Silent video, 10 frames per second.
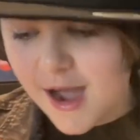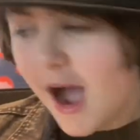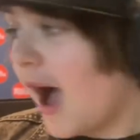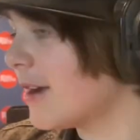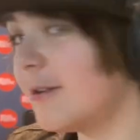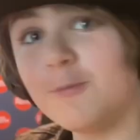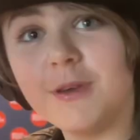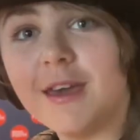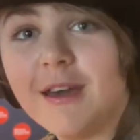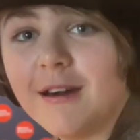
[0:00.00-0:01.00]
I couldn't be
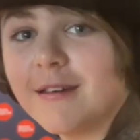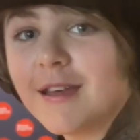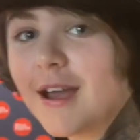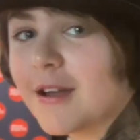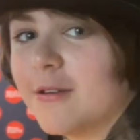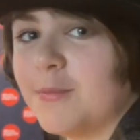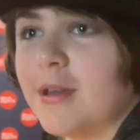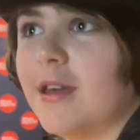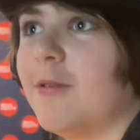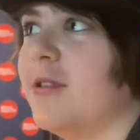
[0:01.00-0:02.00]
here. Like I couldn't be
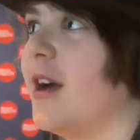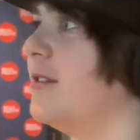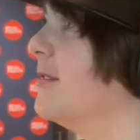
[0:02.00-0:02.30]
here without you.